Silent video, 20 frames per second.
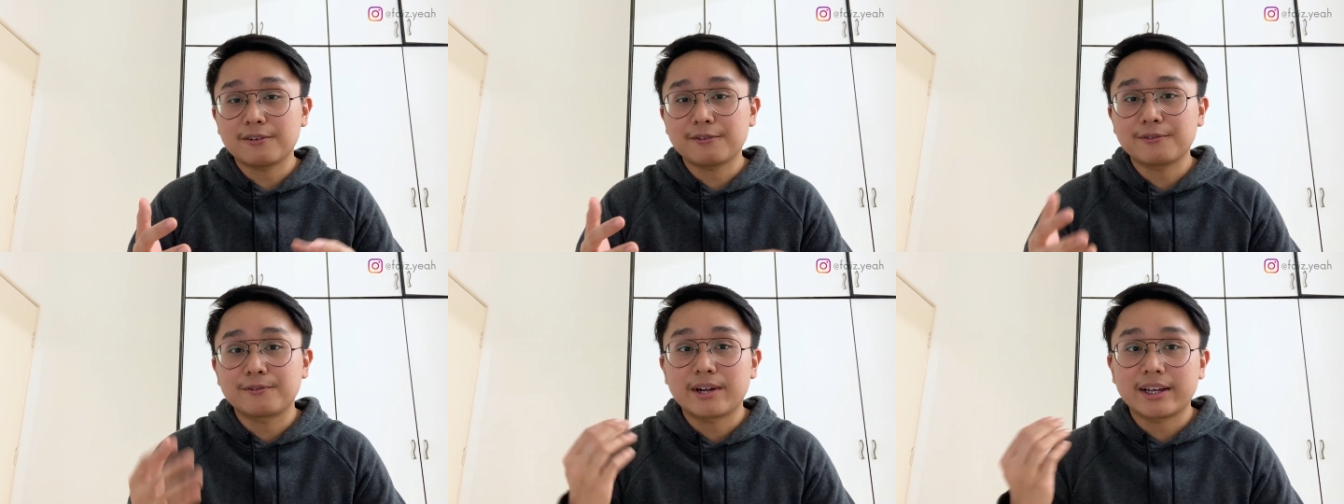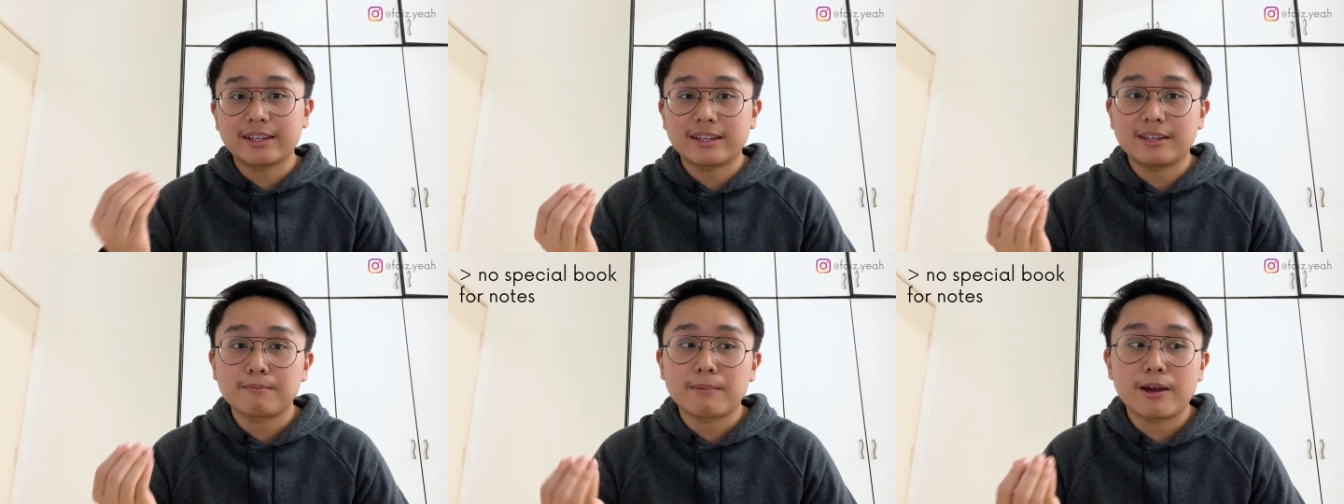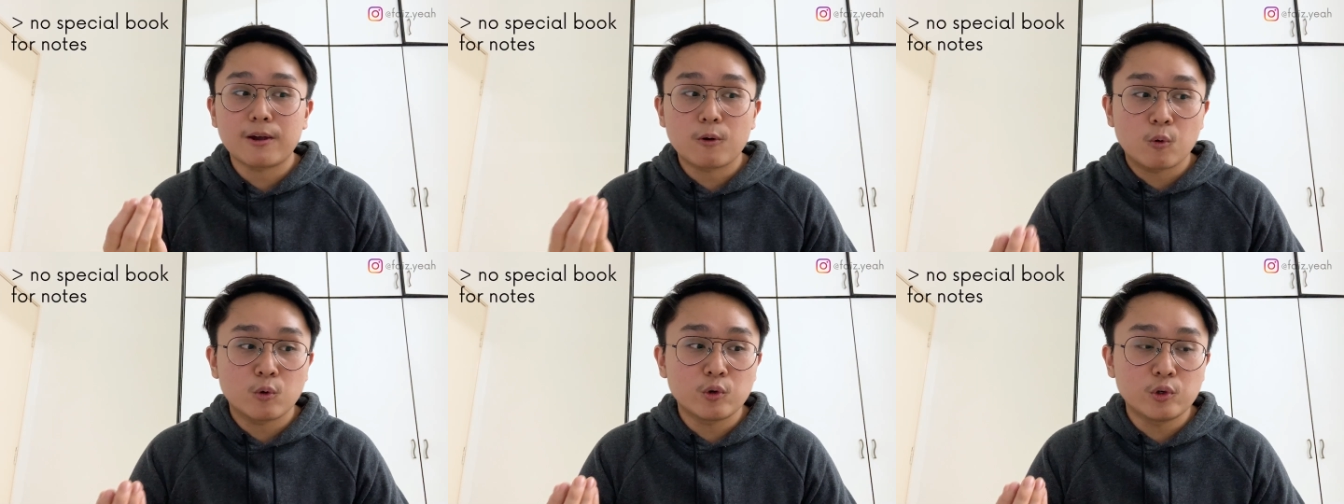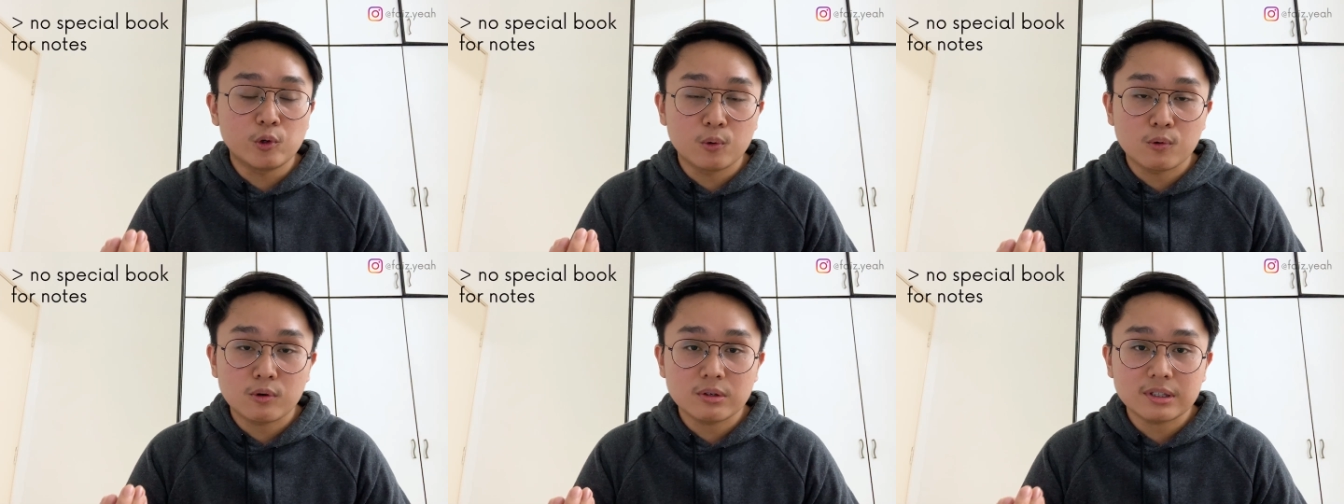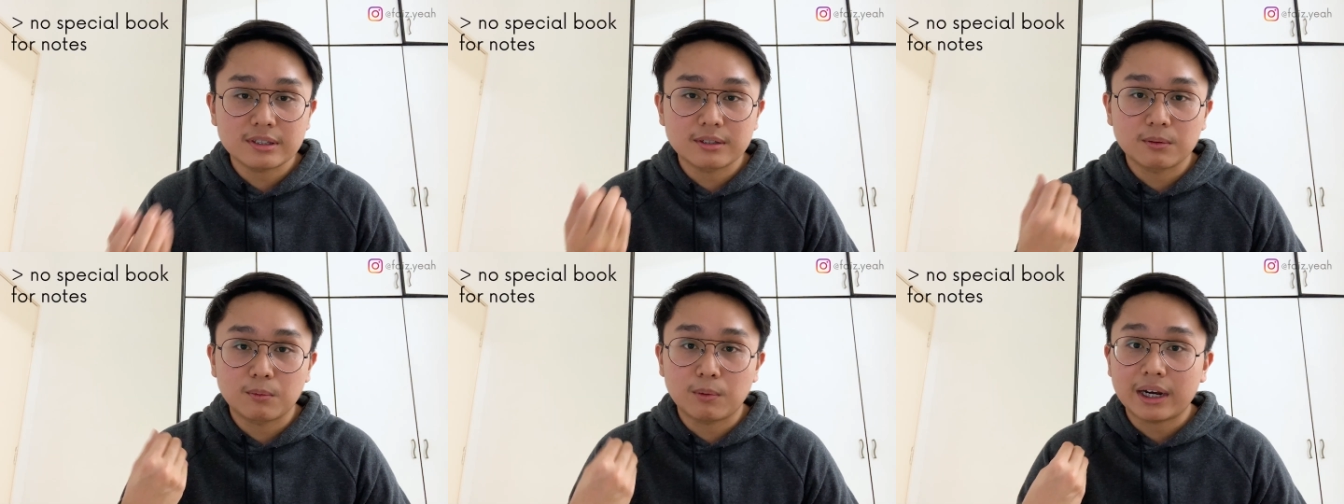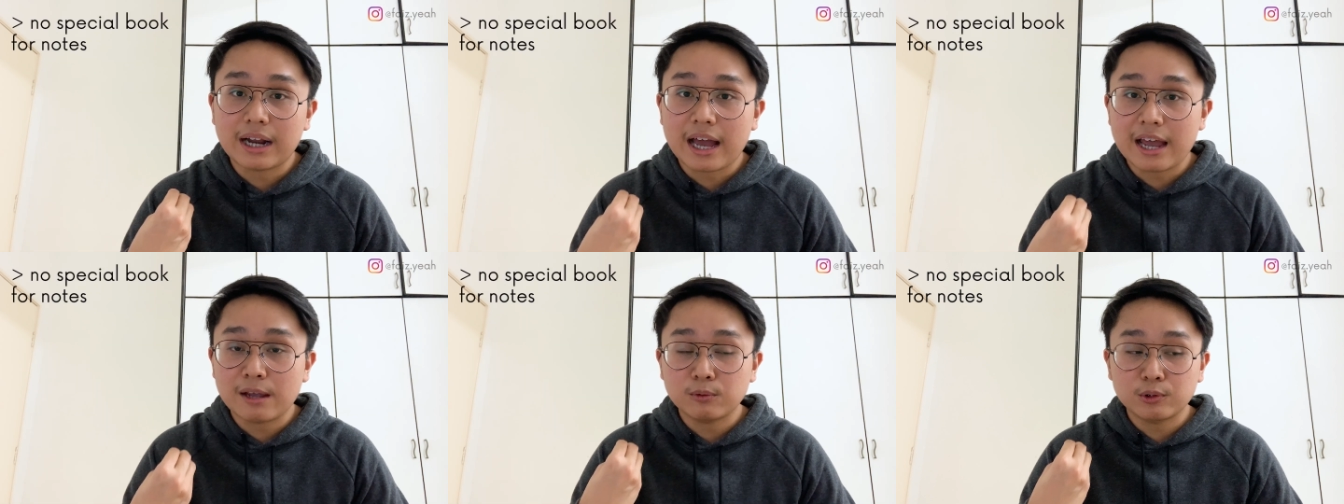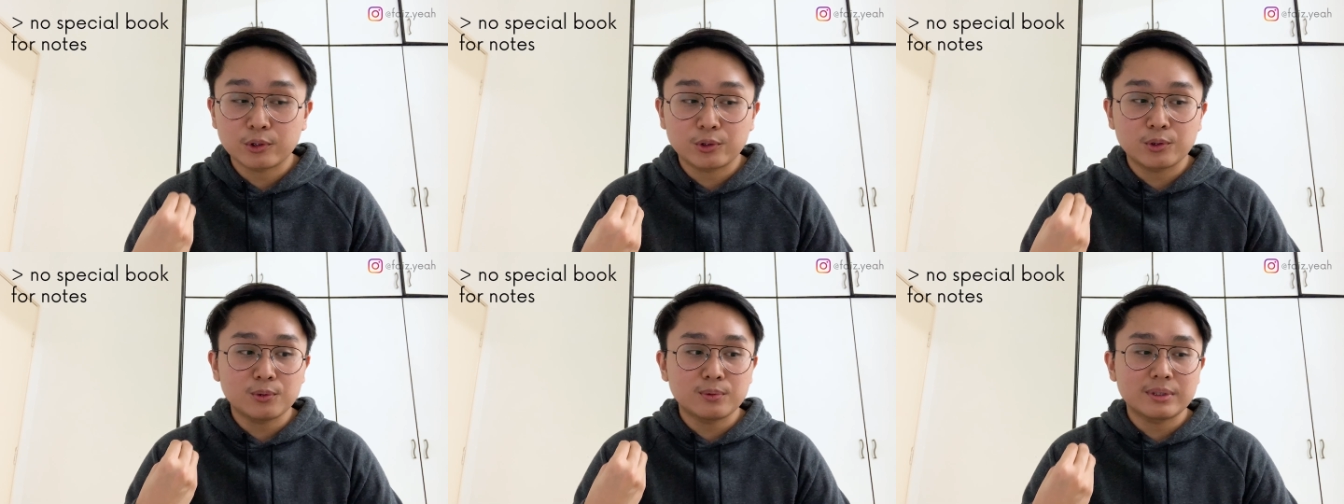of writing my own notes what i
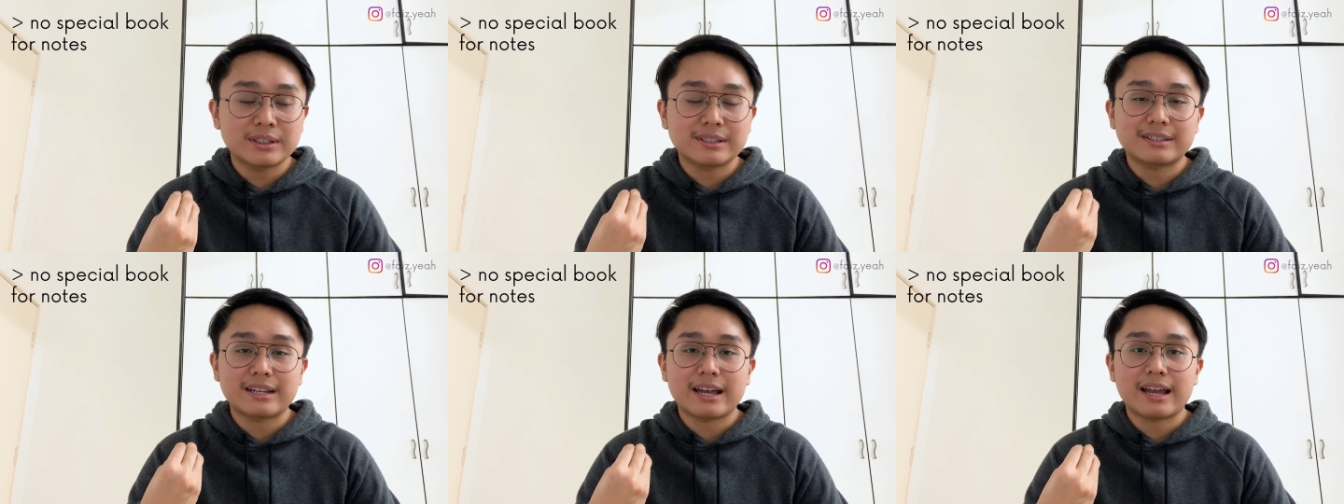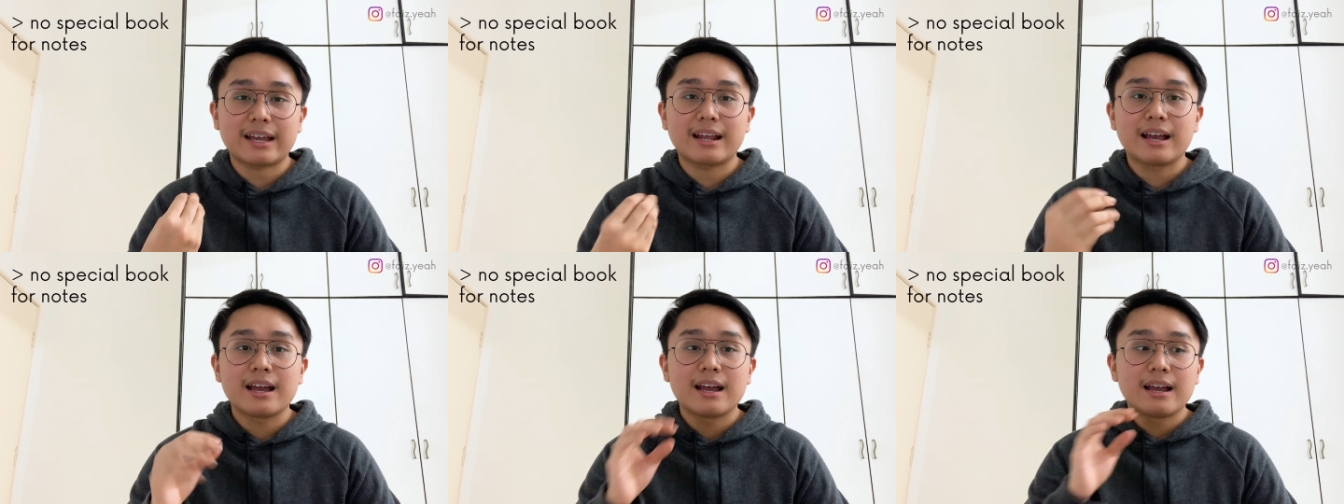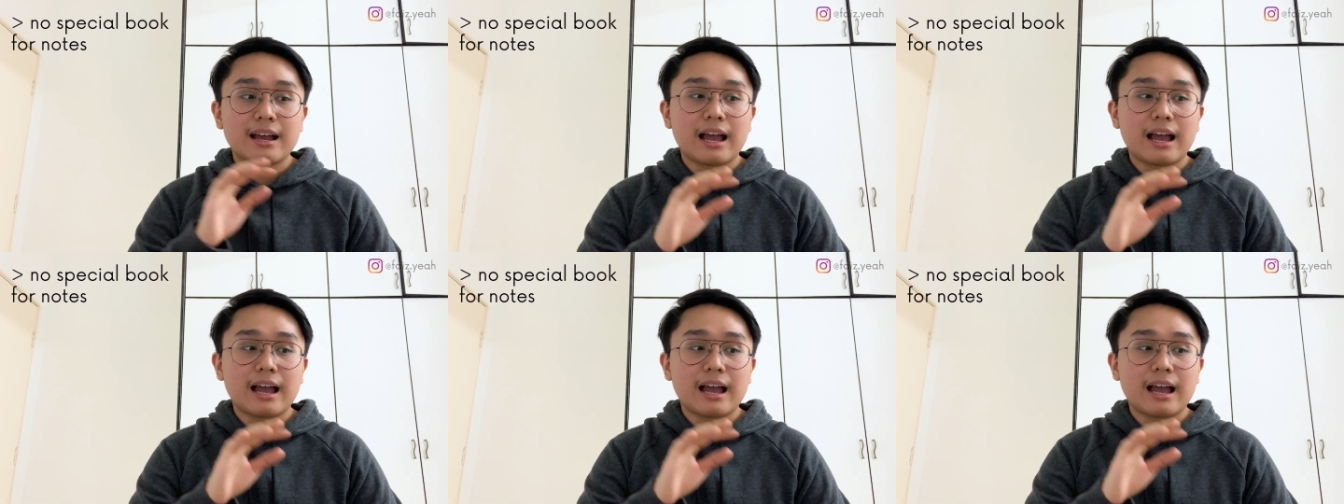will do is that